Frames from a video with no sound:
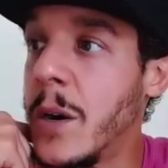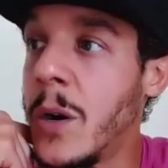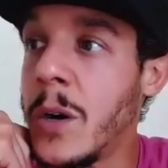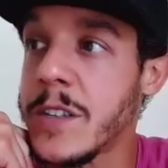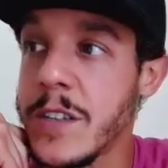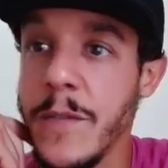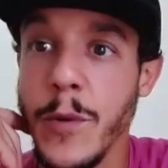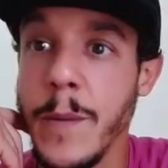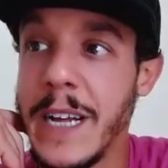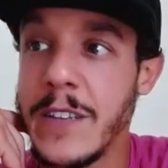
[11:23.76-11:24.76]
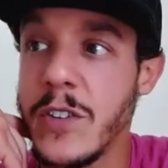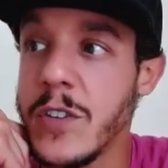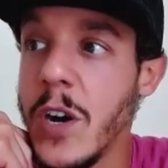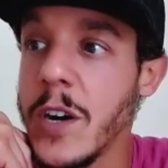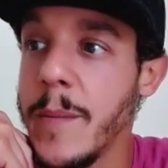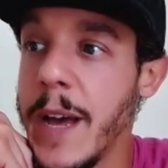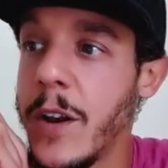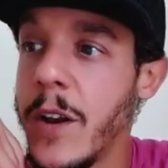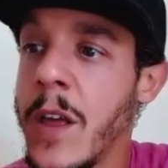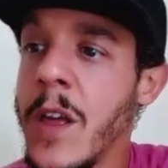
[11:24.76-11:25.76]
all the stuff we're about to talk
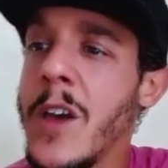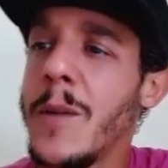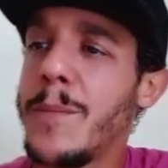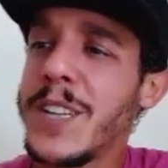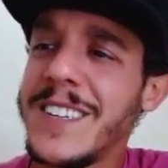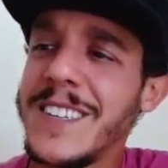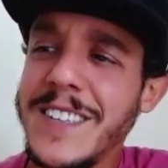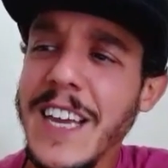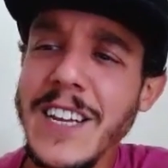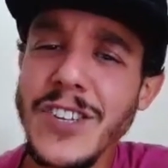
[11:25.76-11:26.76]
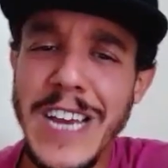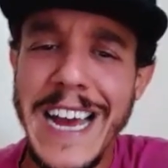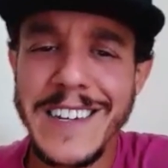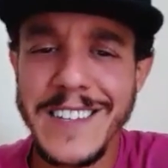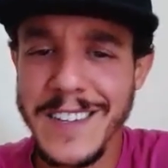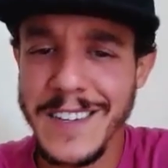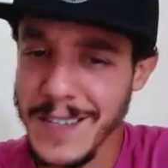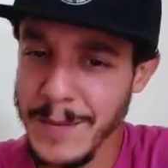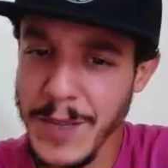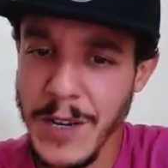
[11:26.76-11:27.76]
about. But to say Jax does
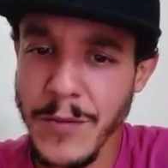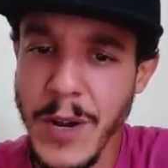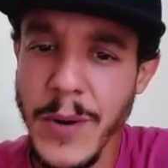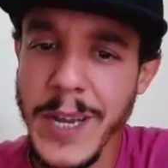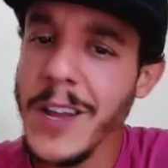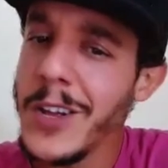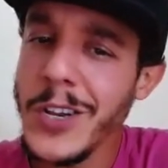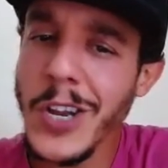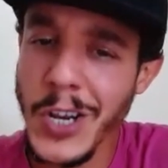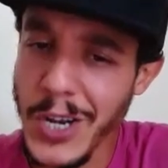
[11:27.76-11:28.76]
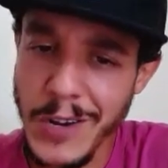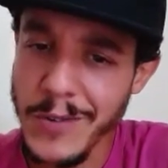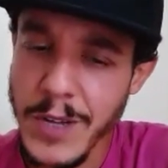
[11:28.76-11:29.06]
something heroic, no.